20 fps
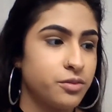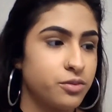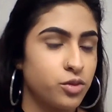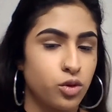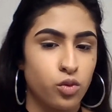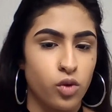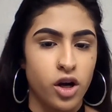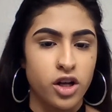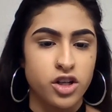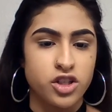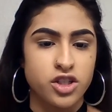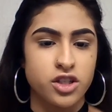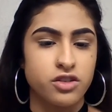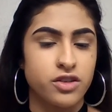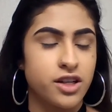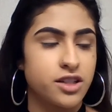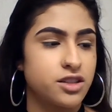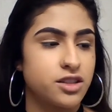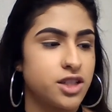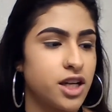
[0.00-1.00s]
I'm watching
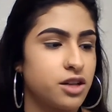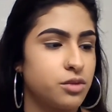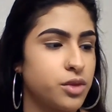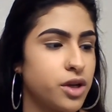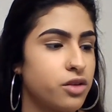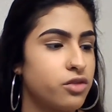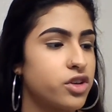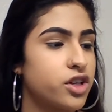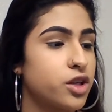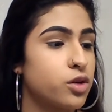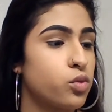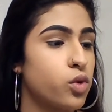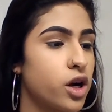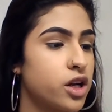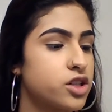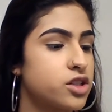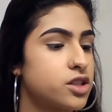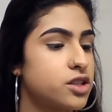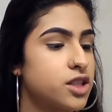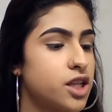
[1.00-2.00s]
Grey's Anatomy. I already
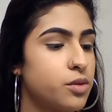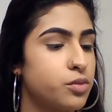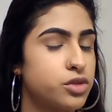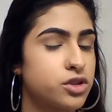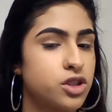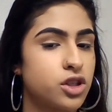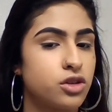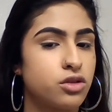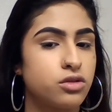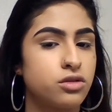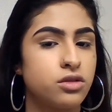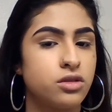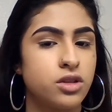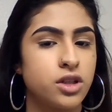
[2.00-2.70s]
watched this episode.